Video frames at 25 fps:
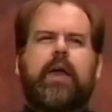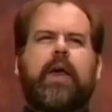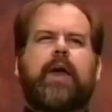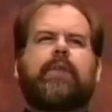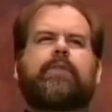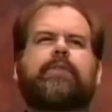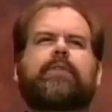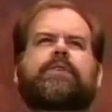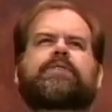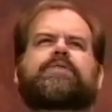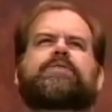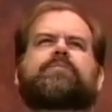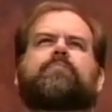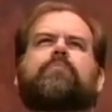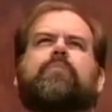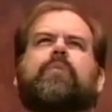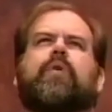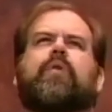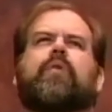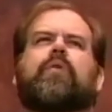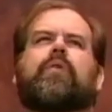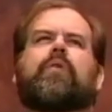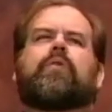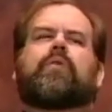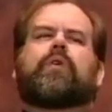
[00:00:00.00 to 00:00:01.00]
And this
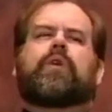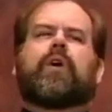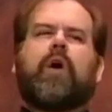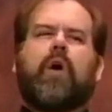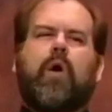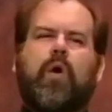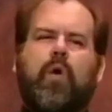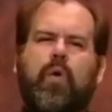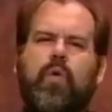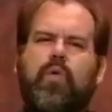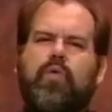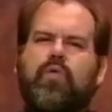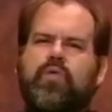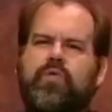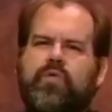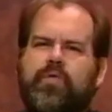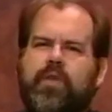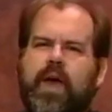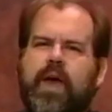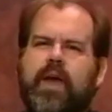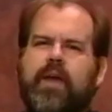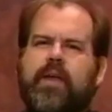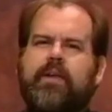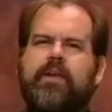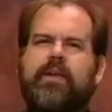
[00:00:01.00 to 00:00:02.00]
moral code
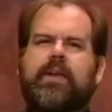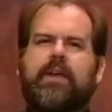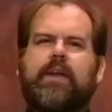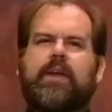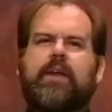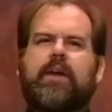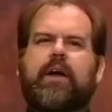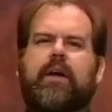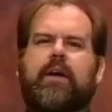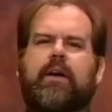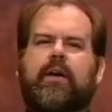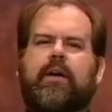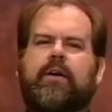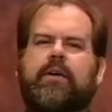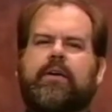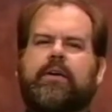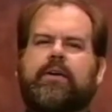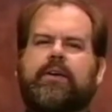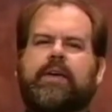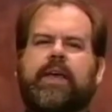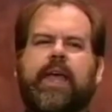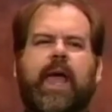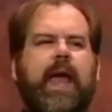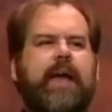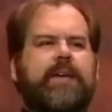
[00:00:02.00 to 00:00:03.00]
then,
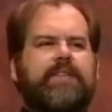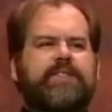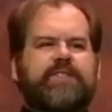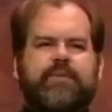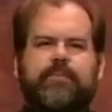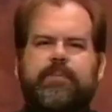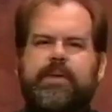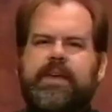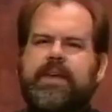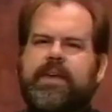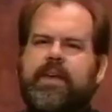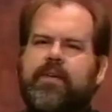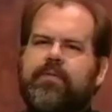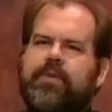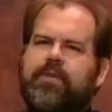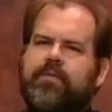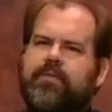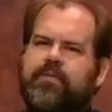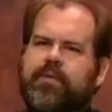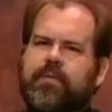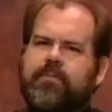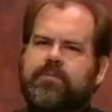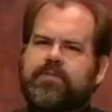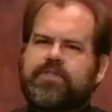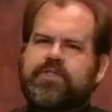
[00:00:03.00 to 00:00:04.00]
uh, it has to be given
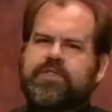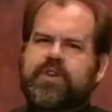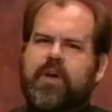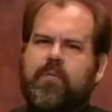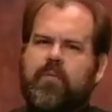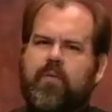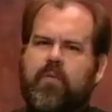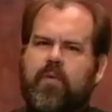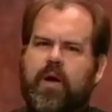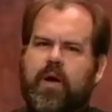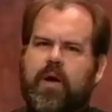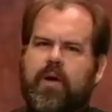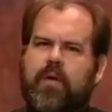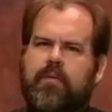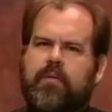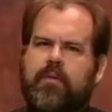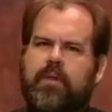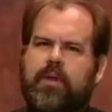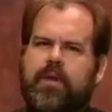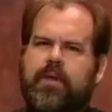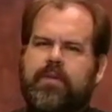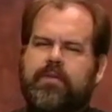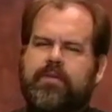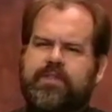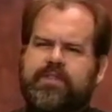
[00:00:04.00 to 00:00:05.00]
from somewhere.
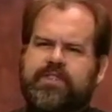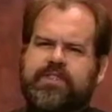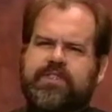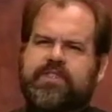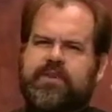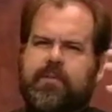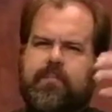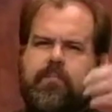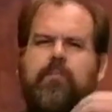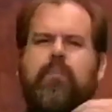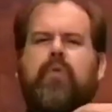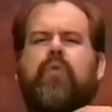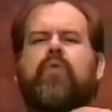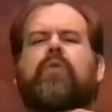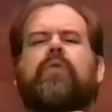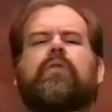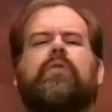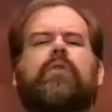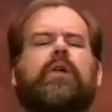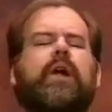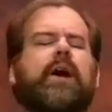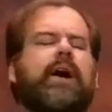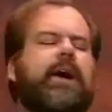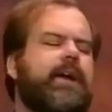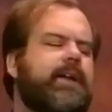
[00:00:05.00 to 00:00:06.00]
This is the
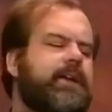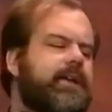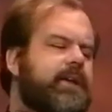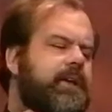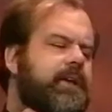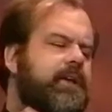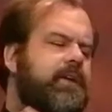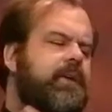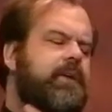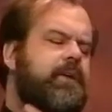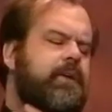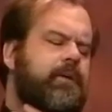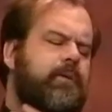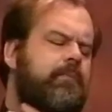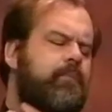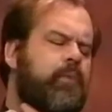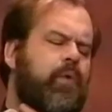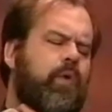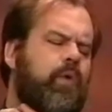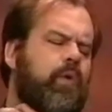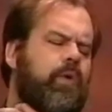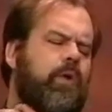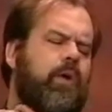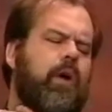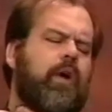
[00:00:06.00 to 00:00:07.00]
moral idea, a uh,
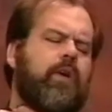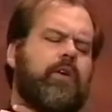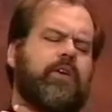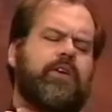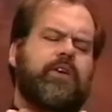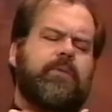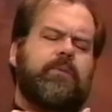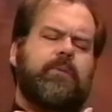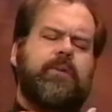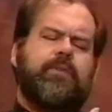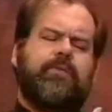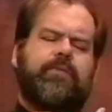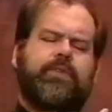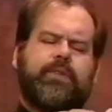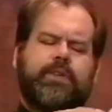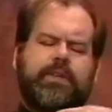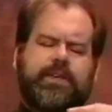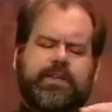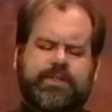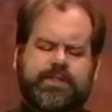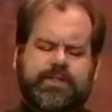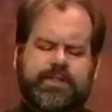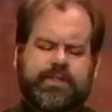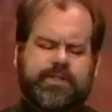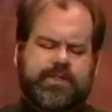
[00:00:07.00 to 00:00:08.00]
moral argument for
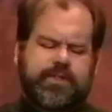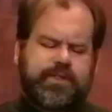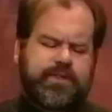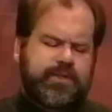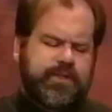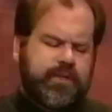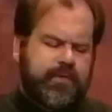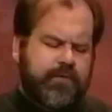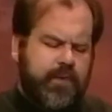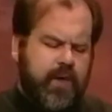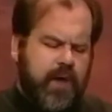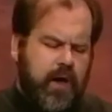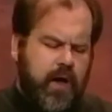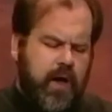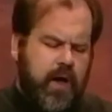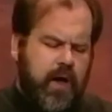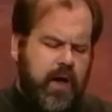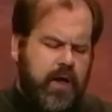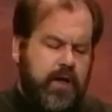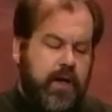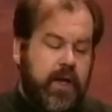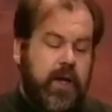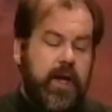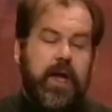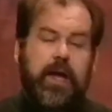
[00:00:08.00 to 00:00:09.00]
the existence of
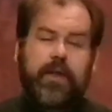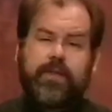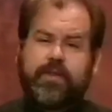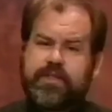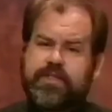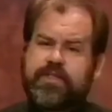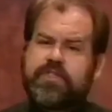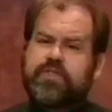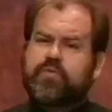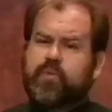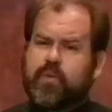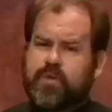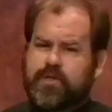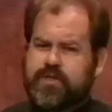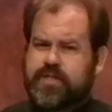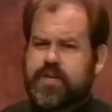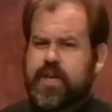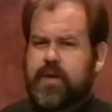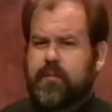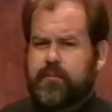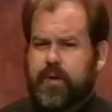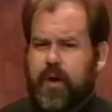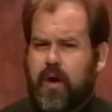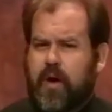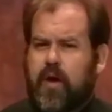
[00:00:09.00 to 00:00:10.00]
God. And this is what
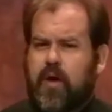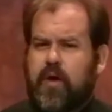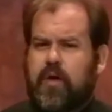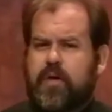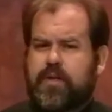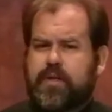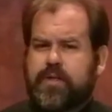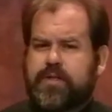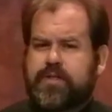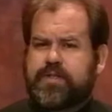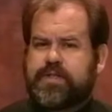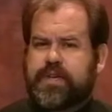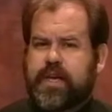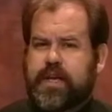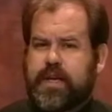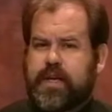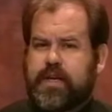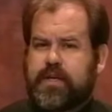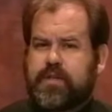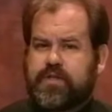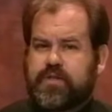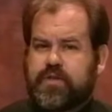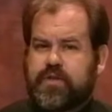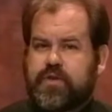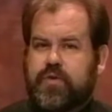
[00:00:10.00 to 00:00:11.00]
St. Paul is
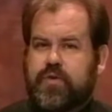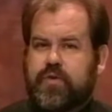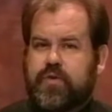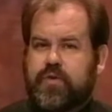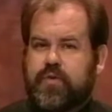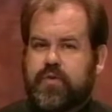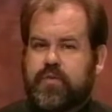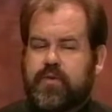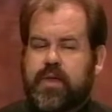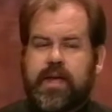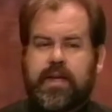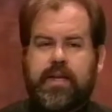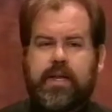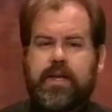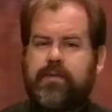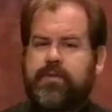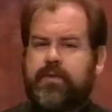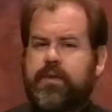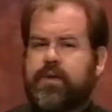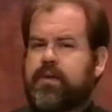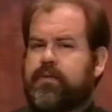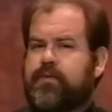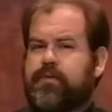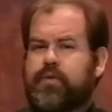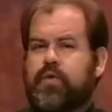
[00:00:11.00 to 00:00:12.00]
saying too, that
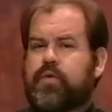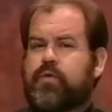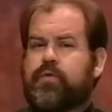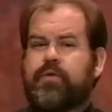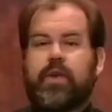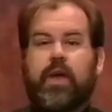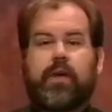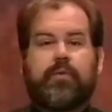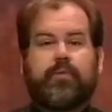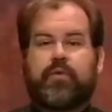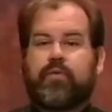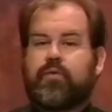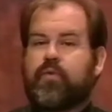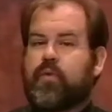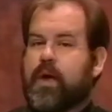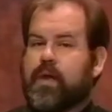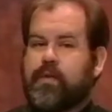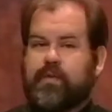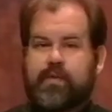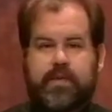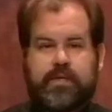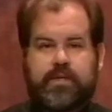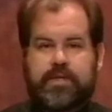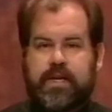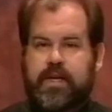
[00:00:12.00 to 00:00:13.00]
even if you've never
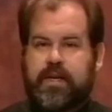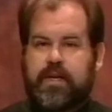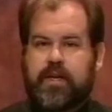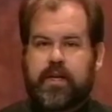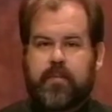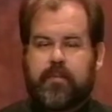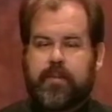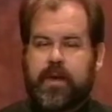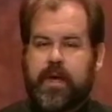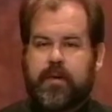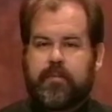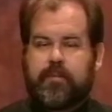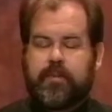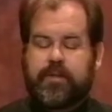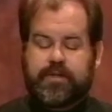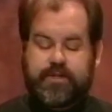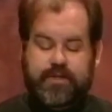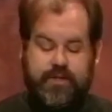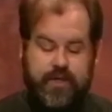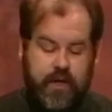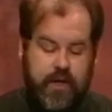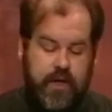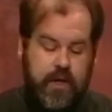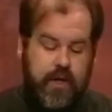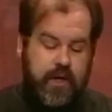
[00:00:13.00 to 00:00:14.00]
read the Ten
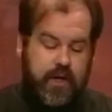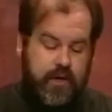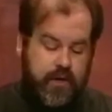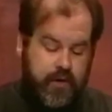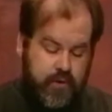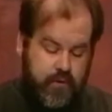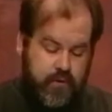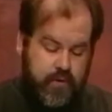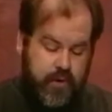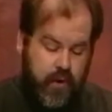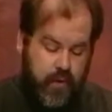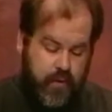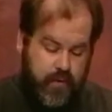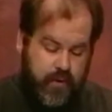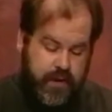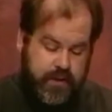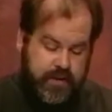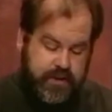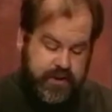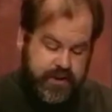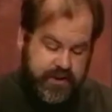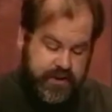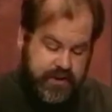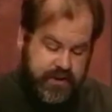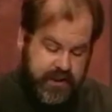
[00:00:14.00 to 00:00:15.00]
Commandments, you know
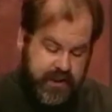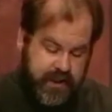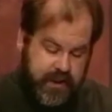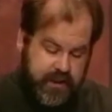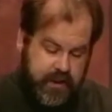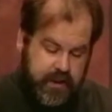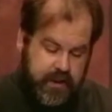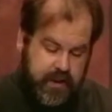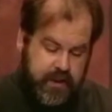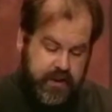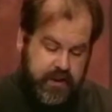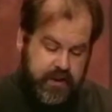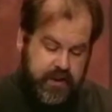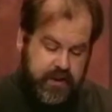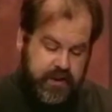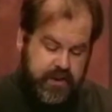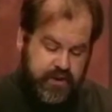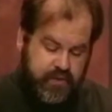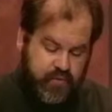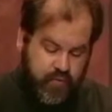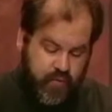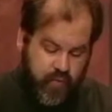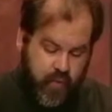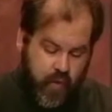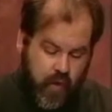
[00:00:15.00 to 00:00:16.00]
that stealing
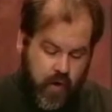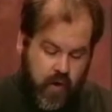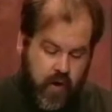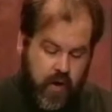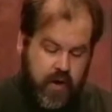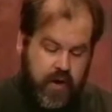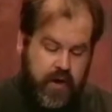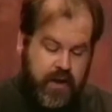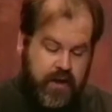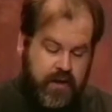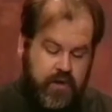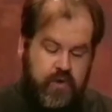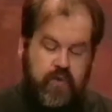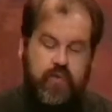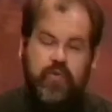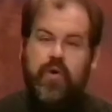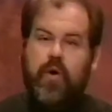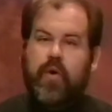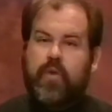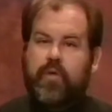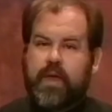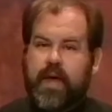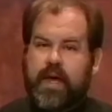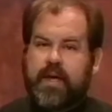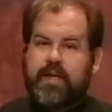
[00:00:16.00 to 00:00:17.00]
is wrong and you
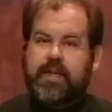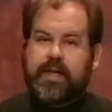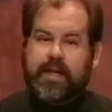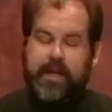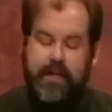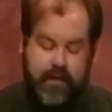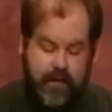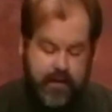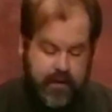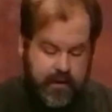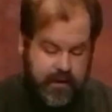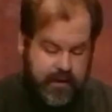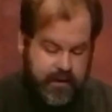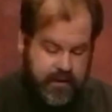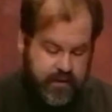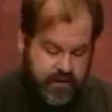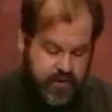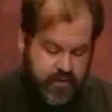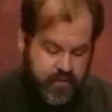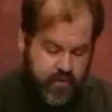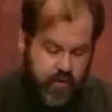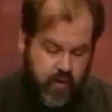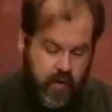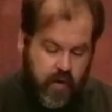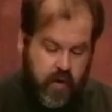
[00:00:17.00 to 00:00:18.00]
know that killing
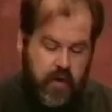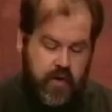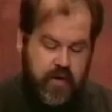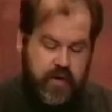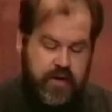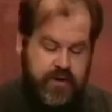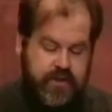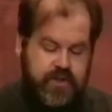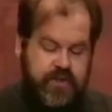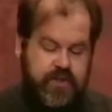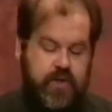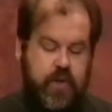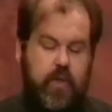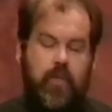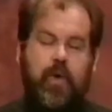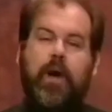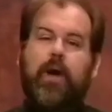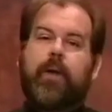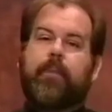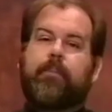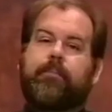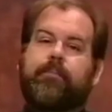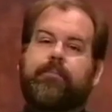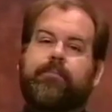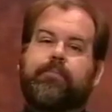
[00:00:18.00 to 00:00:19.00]
is wrong and so
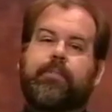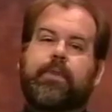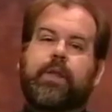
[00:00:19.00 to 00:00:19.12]
on.